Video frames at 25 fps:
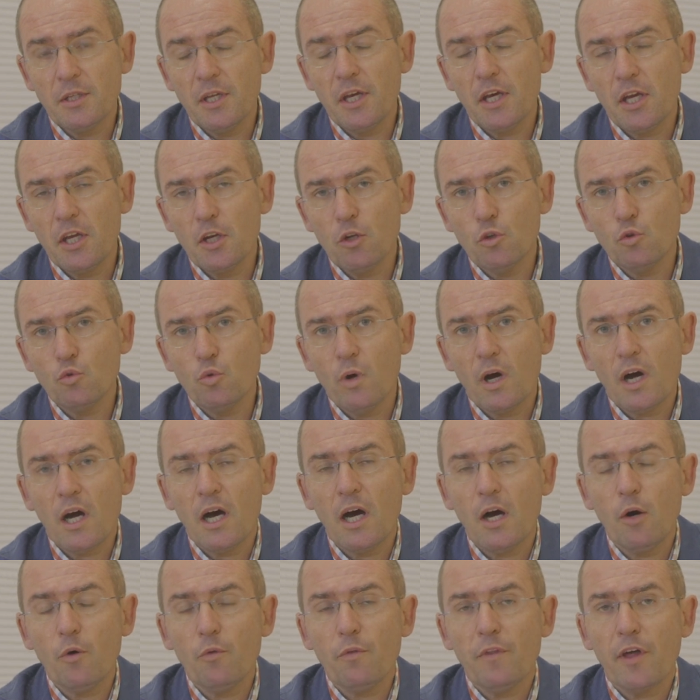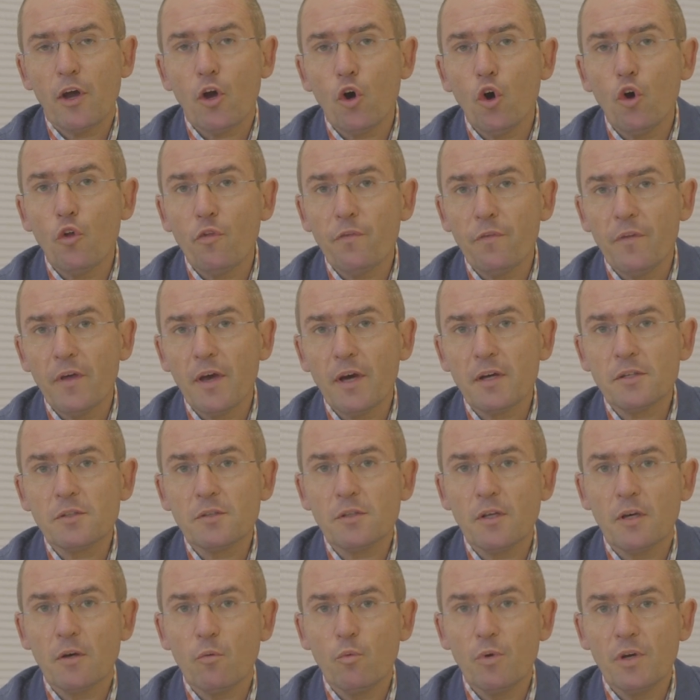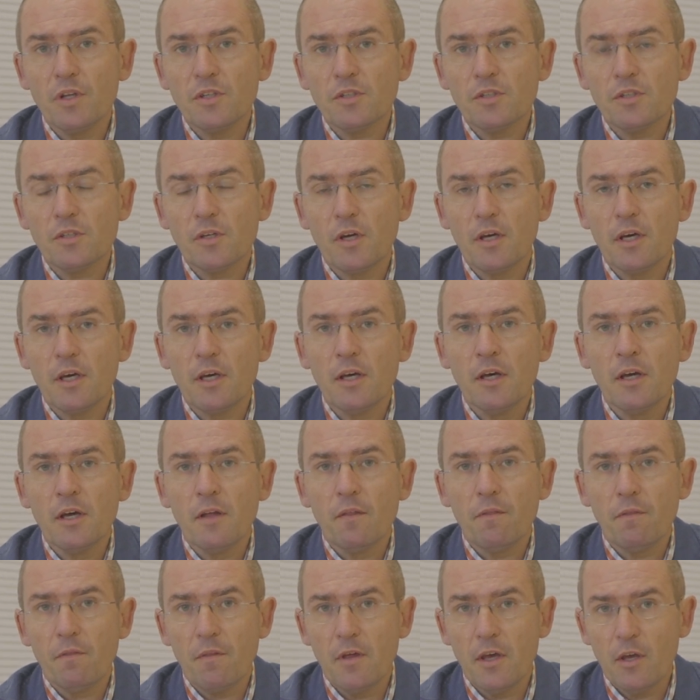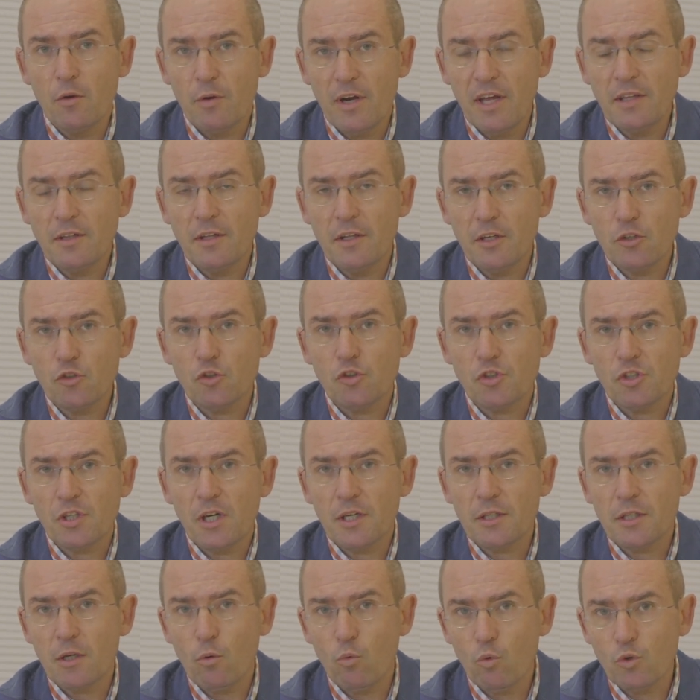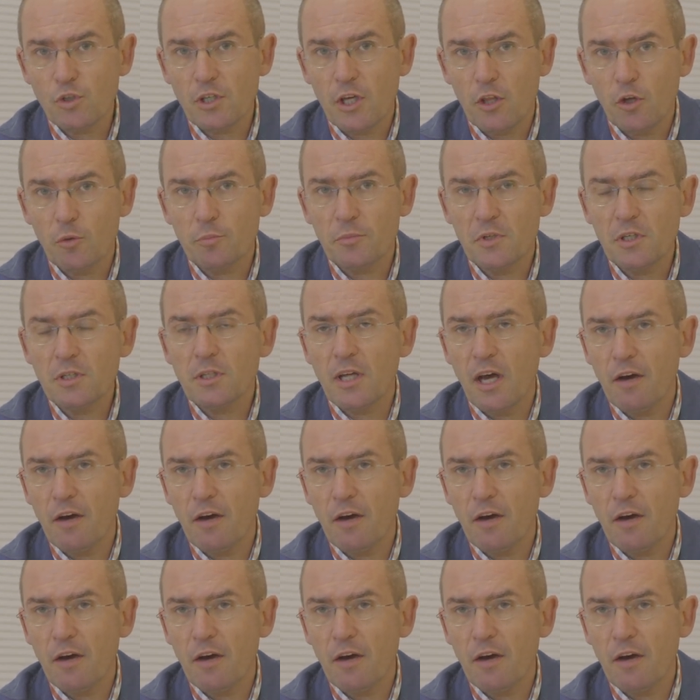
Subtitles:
taking into account the context in which the United Nations Charter was adopted